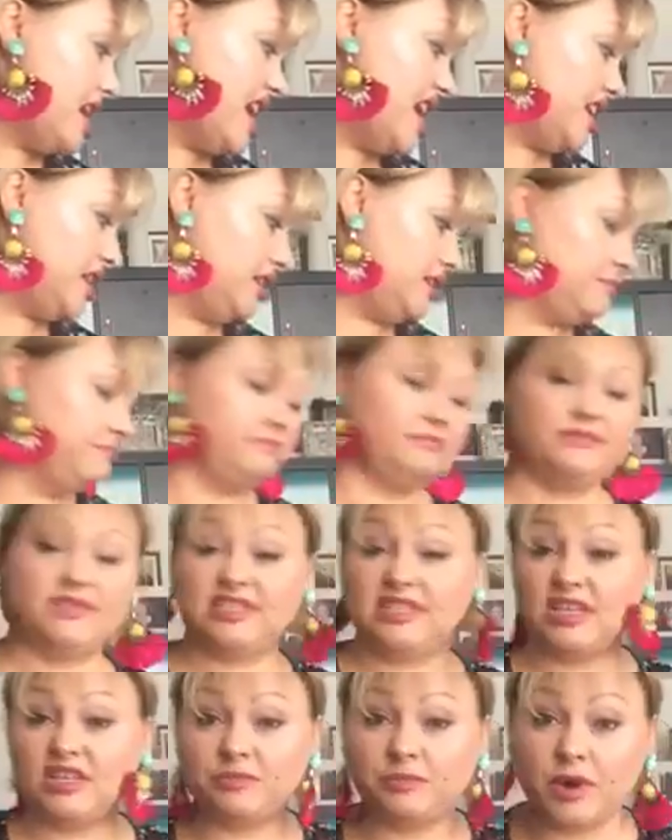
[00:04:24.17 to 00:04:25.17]
And
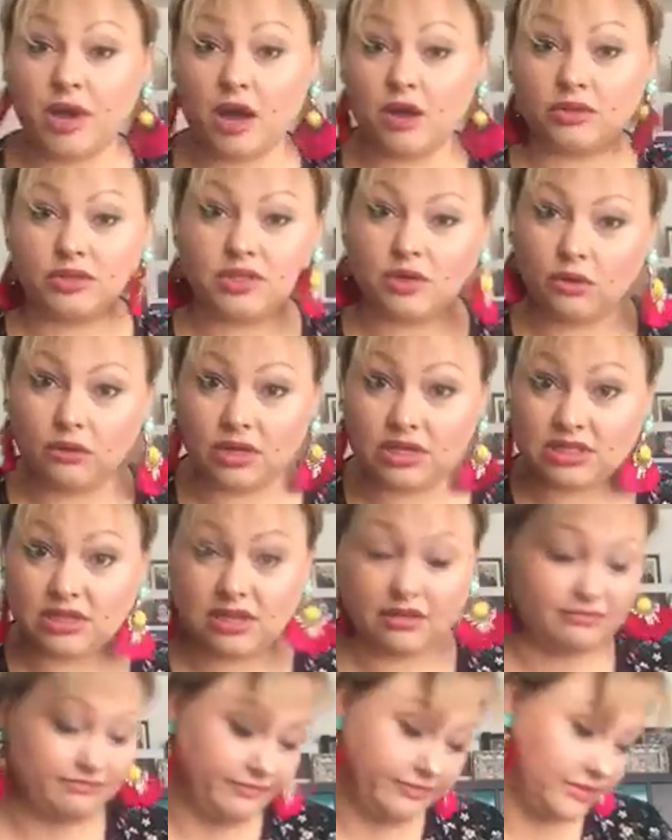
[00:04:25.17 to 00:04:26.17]
£6,
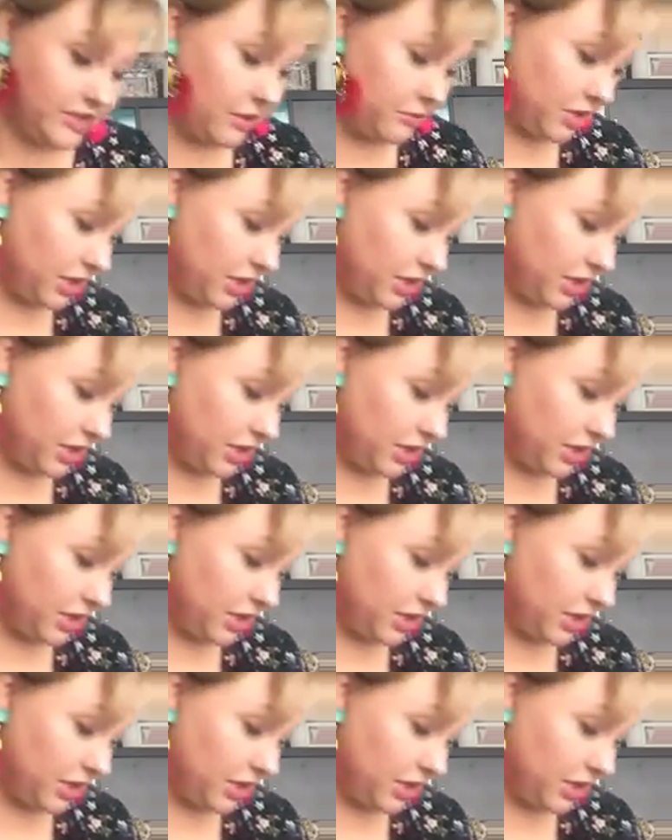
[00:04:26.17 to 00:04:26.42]
honestly, I